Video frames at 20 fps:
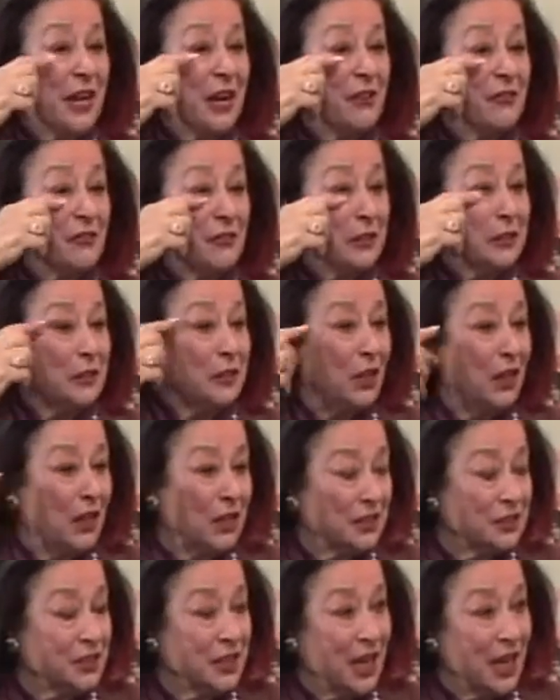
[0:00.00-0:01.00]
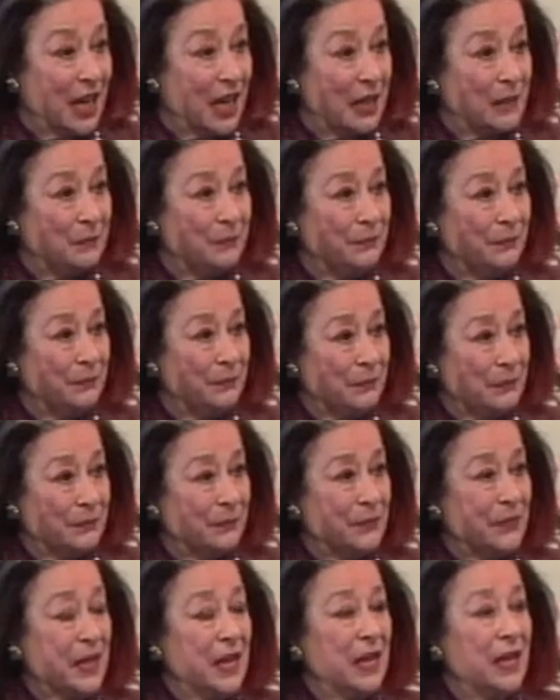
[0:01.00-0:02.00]
there for a long time.
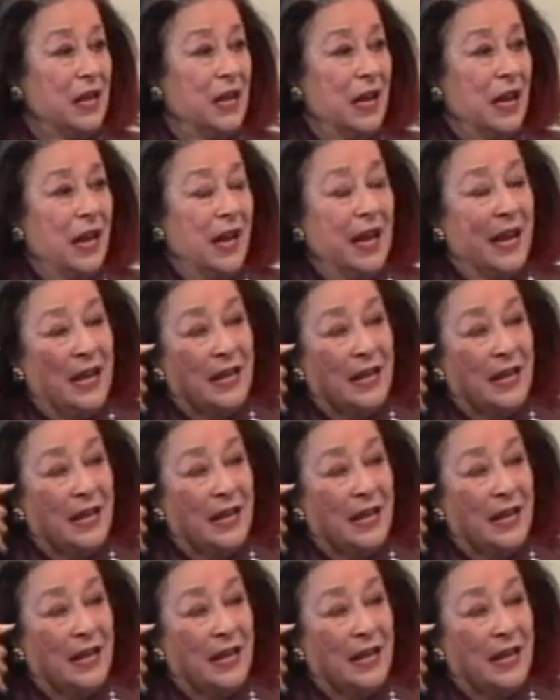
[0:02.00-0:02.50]
Yes, I was.